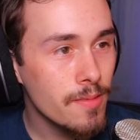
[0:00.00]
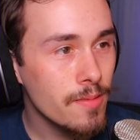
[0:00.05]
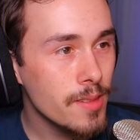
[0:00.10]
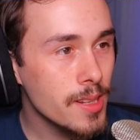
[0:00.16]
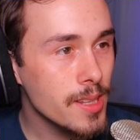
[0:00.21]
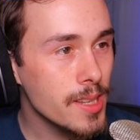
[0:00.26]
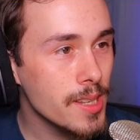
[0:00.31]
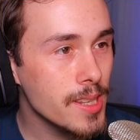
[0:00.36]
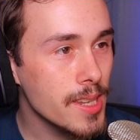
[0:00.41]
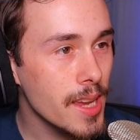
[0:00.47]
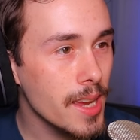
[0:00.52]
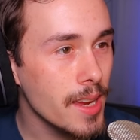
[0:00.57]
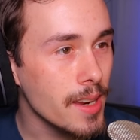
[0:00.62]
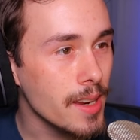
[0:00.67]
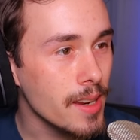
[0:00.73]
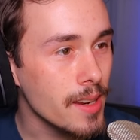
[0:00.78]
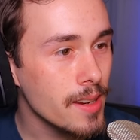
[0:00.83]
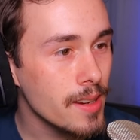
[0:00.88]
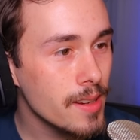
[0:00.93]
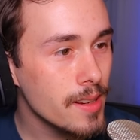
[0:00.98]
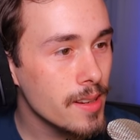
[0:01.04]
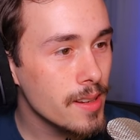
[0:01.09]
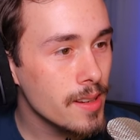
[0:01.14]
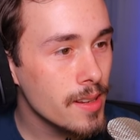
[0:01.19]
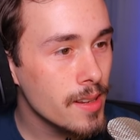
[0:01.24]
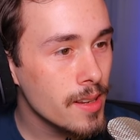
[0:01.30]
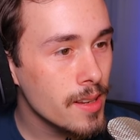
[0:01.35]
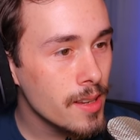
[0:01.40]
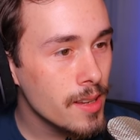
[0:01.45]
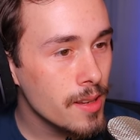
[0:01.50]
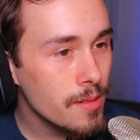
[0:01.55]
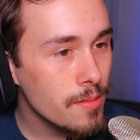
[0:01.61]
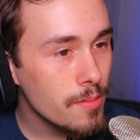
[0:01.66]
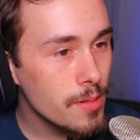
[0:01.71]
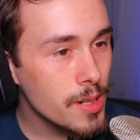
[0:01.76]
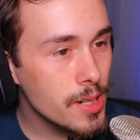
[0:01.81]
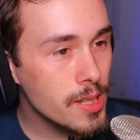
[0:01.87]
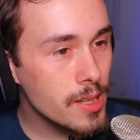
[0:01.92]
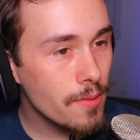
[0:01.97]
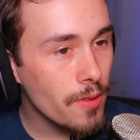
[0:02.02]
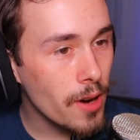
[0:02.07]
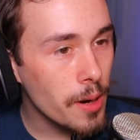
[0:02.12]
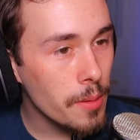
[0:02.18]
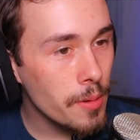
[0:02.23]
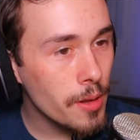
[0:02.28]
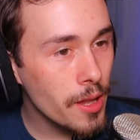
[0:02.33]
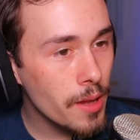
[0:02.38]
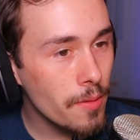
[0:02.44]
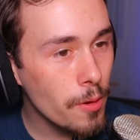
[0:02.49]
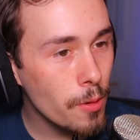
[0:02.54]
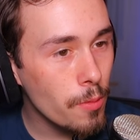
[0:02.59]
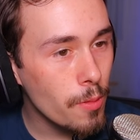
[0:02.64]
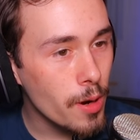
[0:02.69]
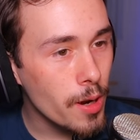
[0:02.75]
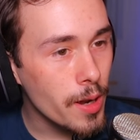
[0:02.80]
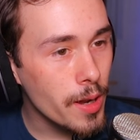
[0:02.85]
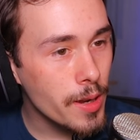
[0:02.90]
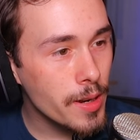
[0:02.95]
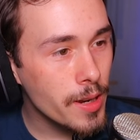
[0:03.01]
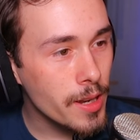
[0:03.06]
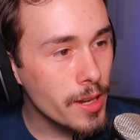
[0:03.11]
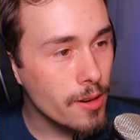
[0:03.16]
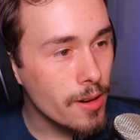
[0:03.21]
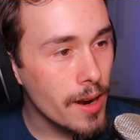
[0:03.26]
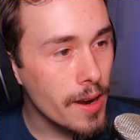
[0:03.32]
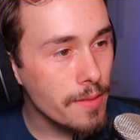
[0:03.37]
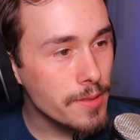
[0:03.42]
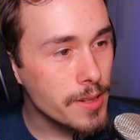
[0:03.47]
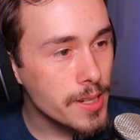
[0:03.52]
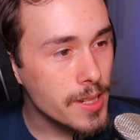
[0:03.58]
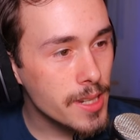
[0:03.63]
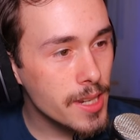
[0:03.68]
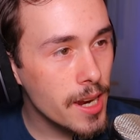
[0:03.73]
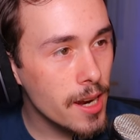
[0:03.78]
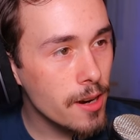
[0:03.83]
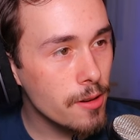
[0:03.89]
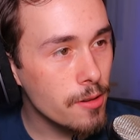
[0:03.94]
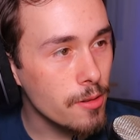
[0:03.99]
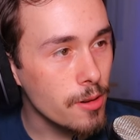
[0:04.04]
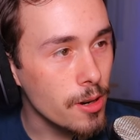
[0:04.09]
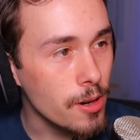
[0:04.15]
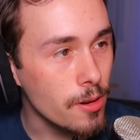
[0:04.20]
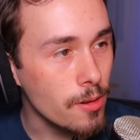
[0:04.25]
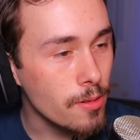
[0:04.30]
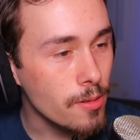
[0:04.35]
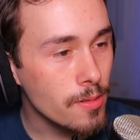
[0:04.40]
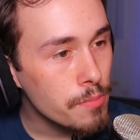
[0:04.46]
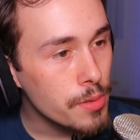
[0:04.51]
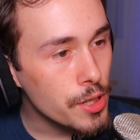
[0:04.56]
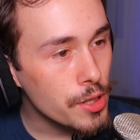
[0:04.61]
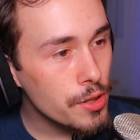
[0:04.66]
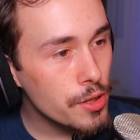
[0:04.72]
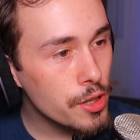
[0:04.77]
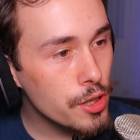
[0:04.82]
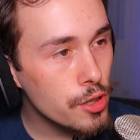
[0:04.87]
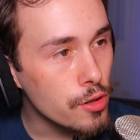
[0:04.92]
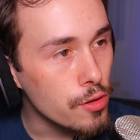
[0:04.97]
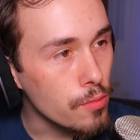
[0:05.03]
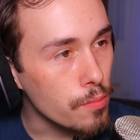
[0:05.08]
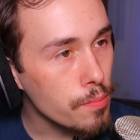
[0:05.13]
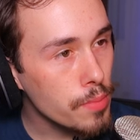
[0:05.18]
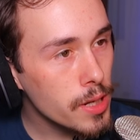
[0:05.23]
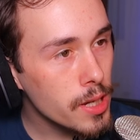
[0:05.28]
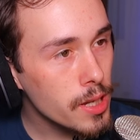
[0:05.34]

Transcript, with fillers: What's it saying? Reach the farming level 1 and craft a scarecrow. Build a coop.